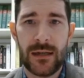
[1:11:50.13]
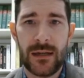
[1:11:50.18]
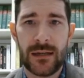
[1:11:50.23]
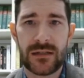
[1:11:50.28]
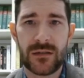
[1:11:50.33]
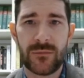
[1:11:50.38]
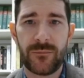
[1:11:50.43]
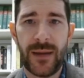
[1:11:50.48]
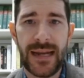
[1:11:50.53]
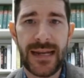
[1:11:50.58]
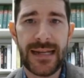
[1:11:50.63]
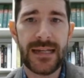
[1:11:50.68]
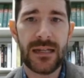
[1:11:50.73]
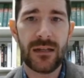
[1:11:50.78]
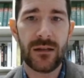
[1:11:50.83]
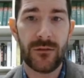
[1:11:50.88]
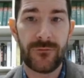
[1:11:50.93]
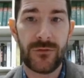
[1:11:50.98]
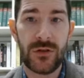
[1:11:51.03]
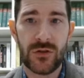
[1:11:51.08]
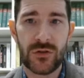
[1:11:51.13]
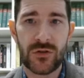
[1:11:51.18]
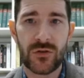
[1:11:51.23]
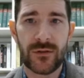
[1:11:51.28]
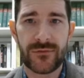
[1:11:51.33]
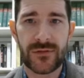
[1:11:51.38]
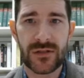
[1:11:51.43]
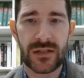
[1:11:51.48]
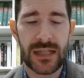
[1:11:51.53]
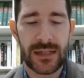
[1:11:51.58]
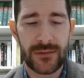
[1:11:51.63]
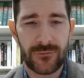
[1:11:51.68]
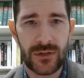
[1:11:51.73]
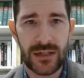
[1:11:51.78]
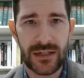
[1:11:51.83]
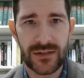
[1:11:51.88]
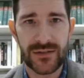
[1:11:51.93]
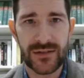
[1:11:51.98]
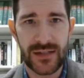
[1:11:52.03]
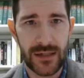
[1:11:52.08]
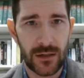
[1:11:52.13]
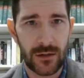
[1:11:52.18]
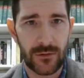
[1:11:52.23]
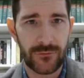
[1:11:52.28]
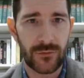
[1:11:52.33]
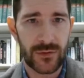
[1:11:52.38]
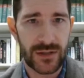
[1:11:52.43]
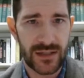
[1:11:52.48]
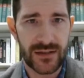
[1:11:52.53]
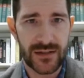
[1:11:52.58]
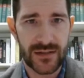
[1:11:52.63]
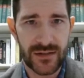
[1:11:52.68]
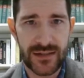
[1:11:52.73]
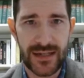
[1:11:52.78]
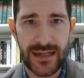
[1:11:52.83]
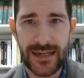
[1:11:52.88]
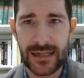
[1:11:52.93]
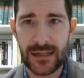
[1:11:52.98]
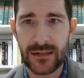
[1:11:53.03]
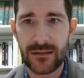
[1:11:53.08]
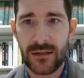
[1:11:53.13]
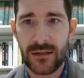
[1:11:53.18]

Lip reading: debating the future of slavery itself within the state.